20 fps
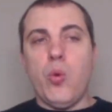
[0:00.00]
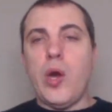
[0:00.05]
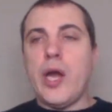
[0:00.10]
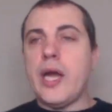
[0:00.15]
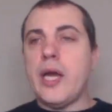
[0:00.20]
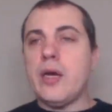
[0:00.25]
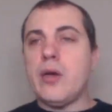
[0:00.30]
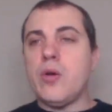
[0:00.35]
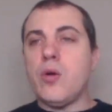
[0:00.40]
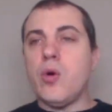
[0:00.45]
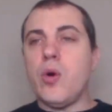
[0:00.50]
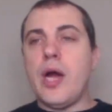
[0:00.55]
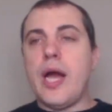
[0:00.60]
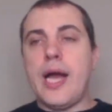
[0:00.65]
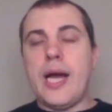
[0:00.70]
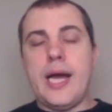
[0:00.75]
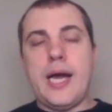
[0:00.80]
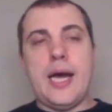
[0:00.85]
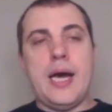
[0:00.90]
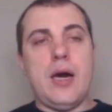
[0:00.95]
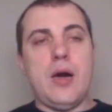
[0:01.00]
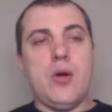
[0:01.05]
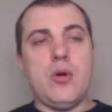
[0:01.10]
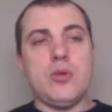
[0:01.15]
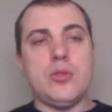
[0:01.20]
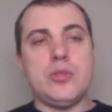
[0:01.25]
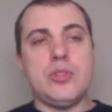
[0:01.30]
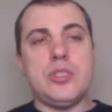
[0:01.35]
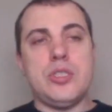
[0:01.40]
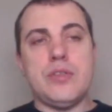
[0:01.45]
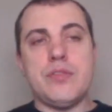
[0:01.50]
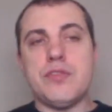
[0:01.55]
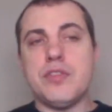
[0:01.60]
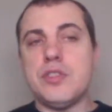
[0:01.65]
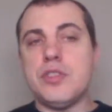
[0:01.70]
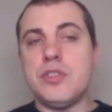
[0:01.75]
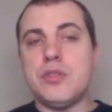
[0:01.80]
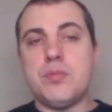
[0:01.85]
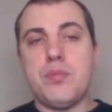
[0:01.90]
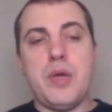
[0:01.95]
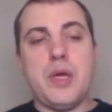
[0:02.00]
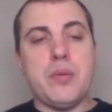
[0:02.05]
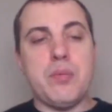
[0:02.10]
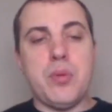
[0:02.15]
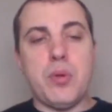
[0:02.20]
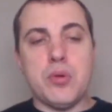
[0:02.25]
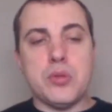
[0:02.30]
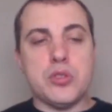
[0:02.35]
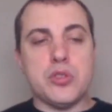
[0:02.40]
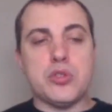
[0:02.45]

where or how different people